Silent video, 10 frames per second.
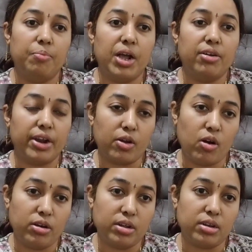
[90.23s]
I'll
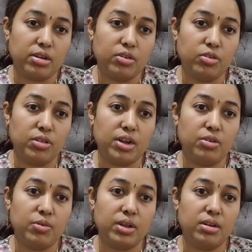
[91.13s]
record it so that
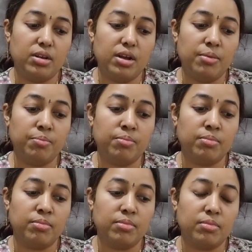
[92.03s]
you can
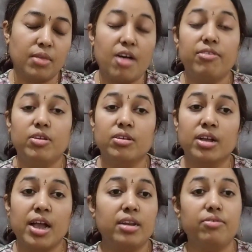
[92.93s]
have a look,
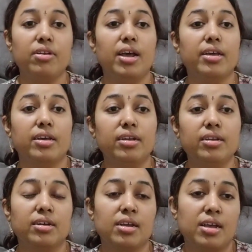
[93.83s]
and if you like it,
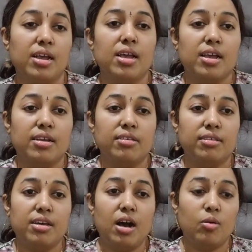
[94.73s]

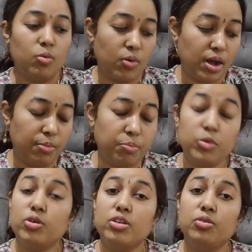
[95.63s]
see how
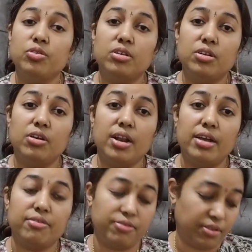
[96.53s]
you can use it in your
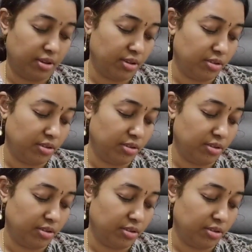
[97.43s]
life.